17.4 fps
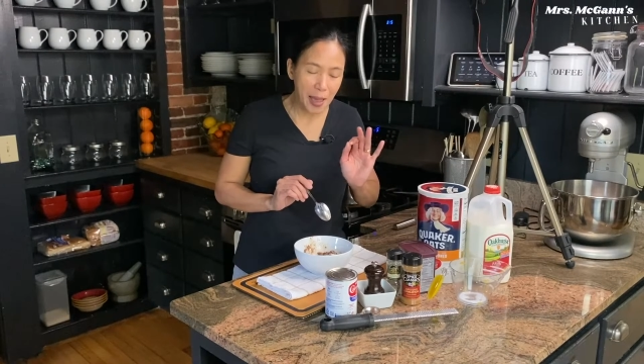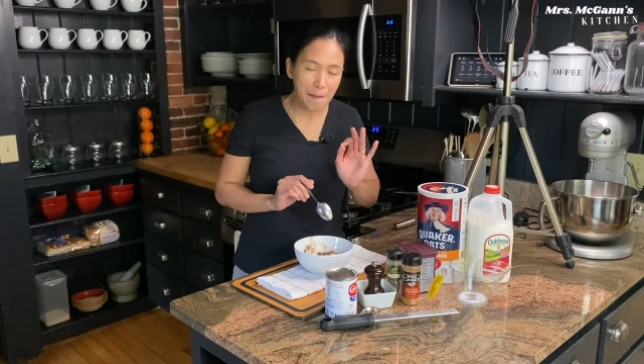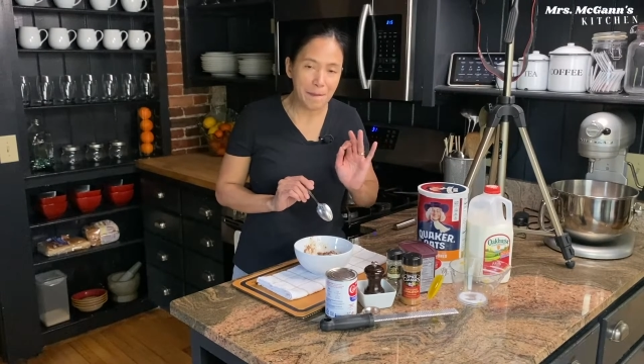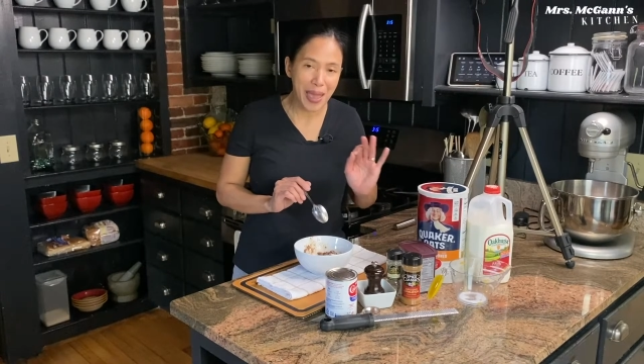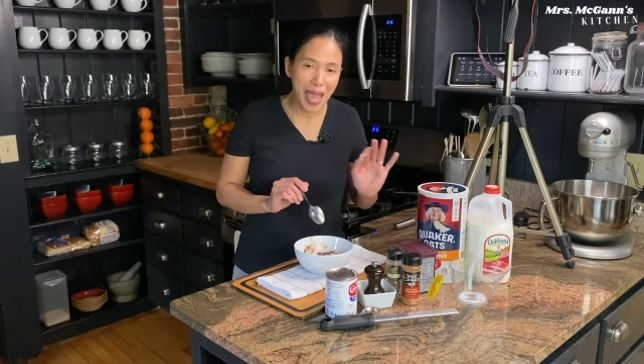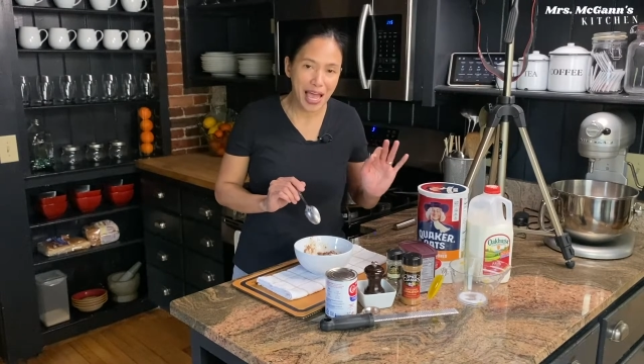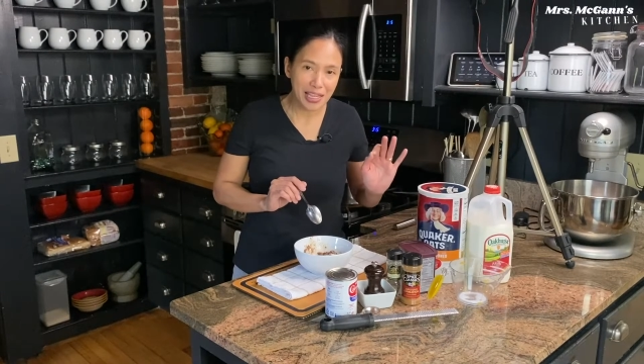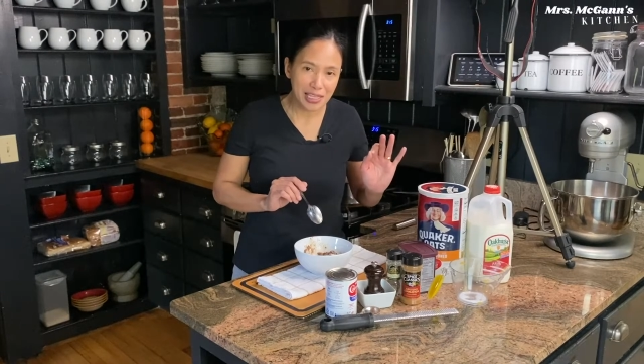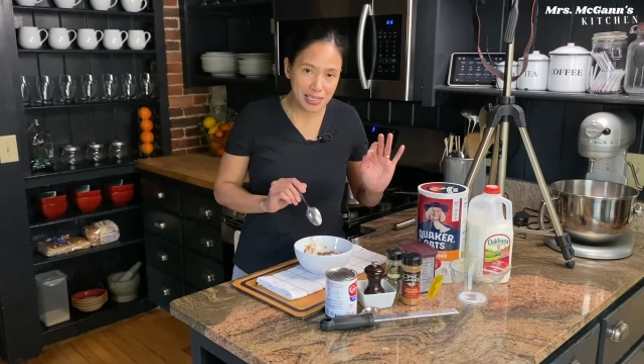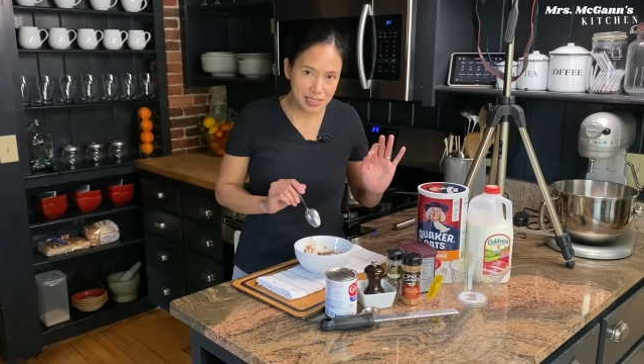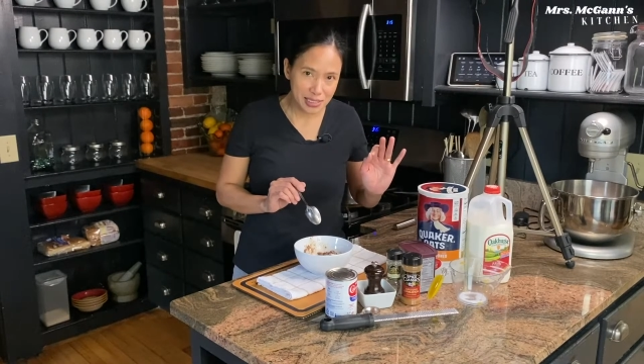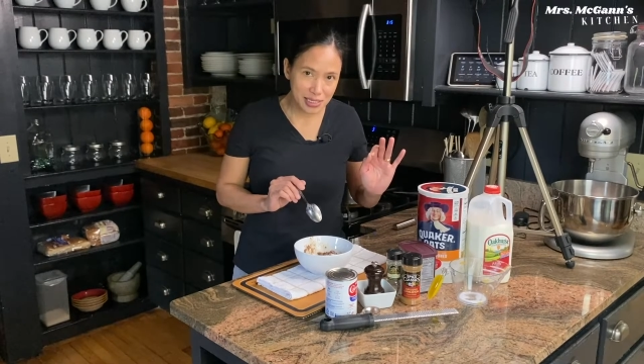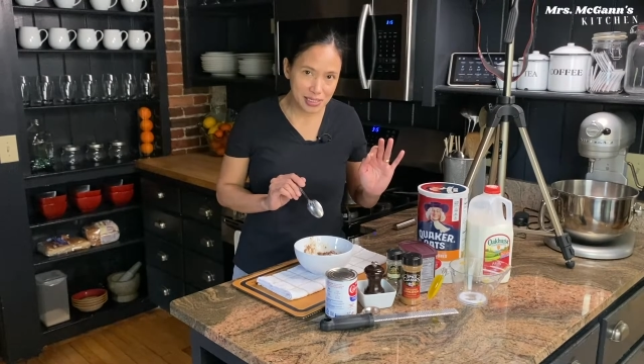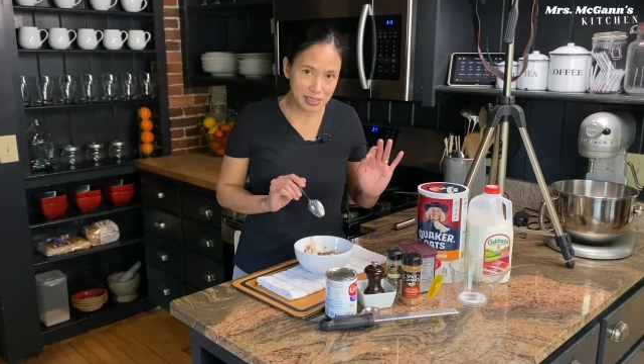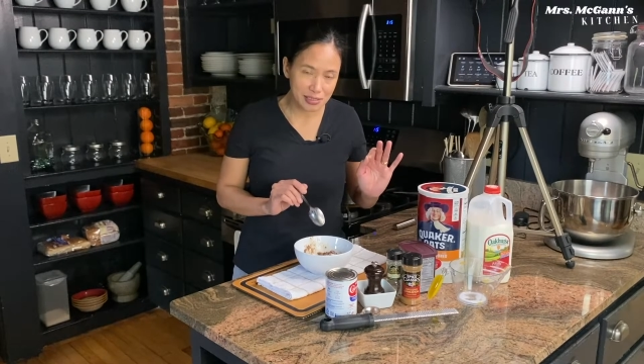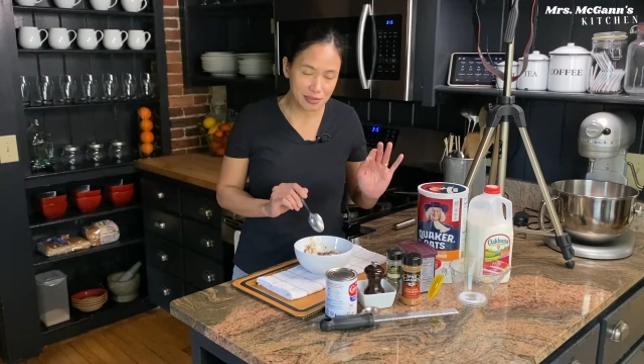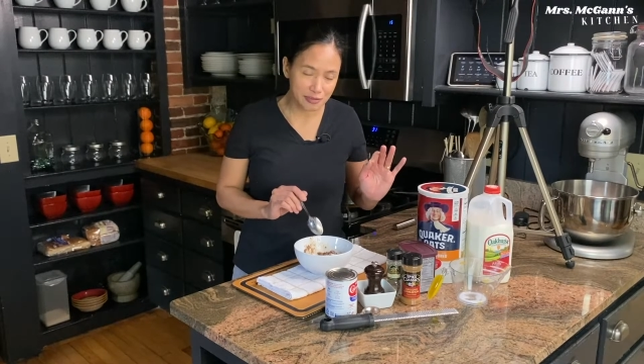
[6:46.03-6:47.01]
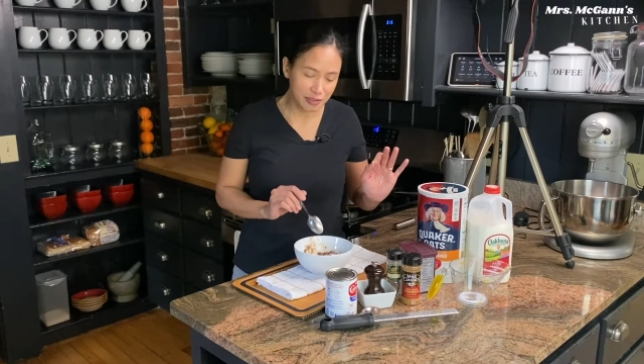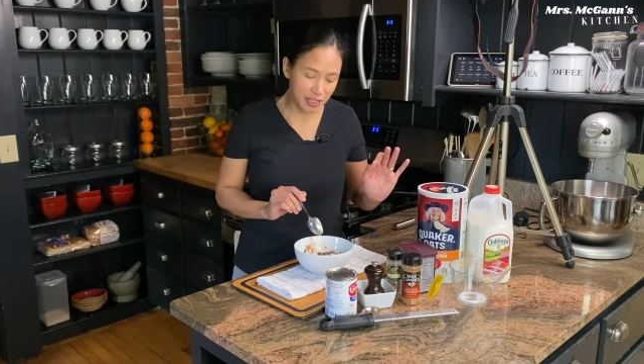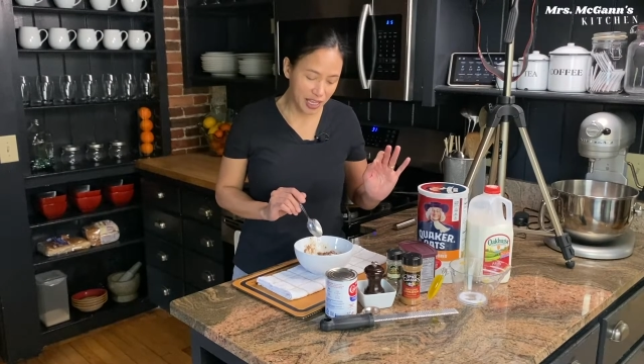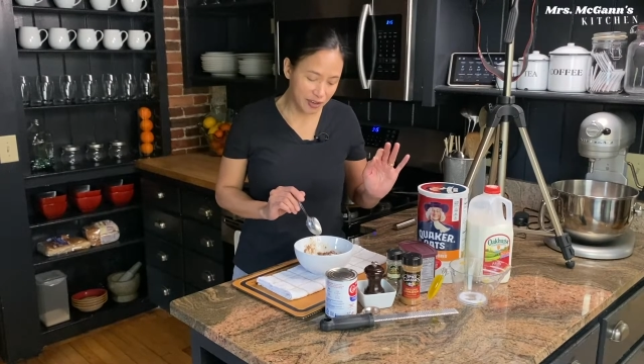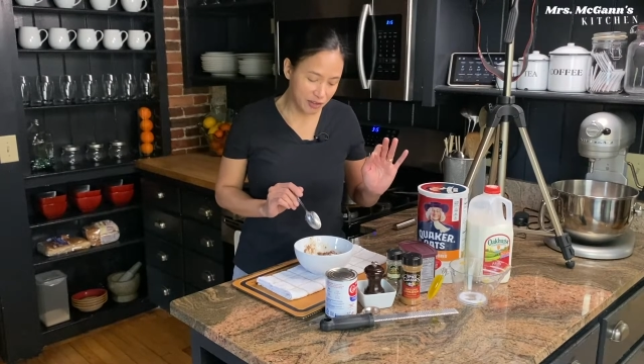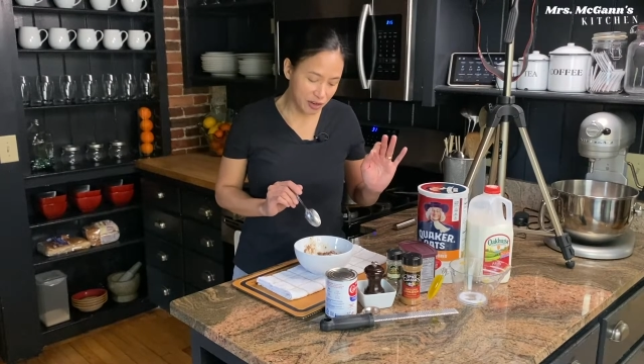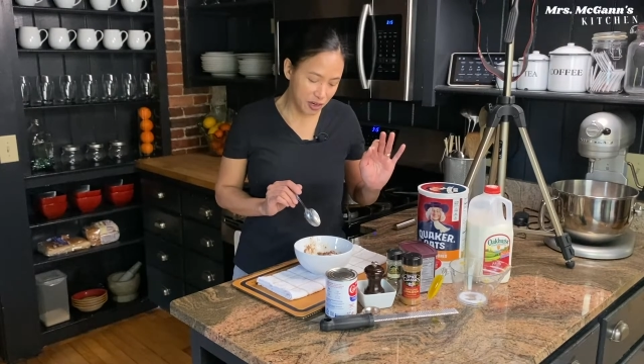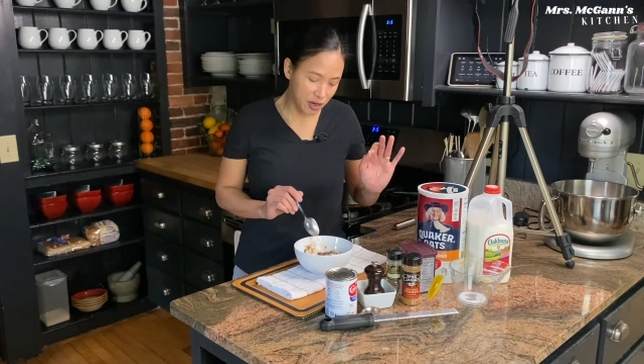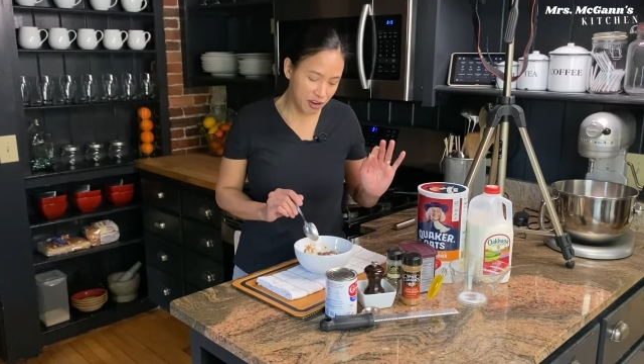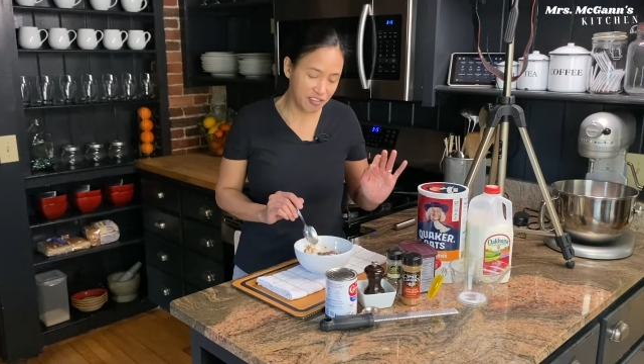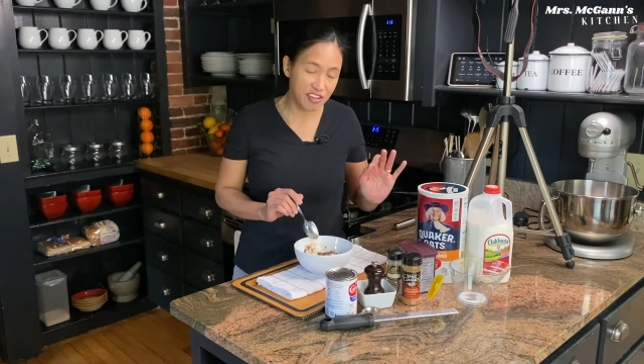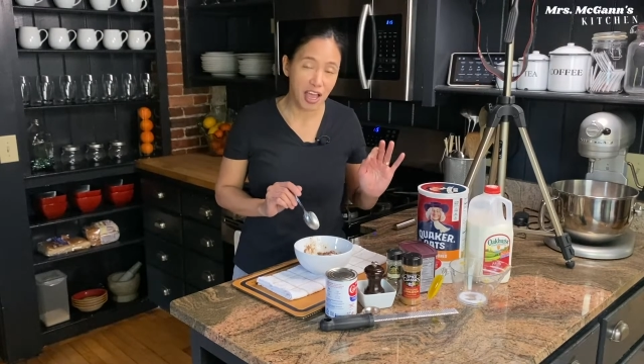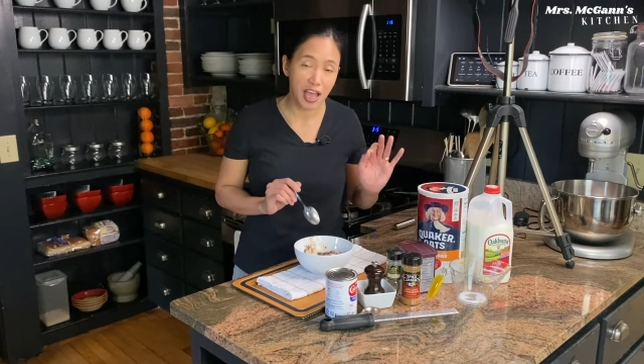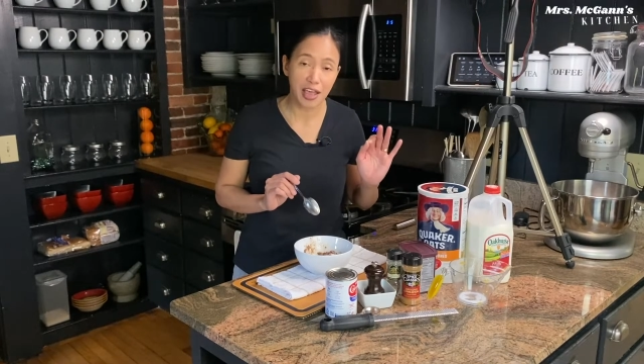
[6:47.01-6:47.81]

balances the flavor of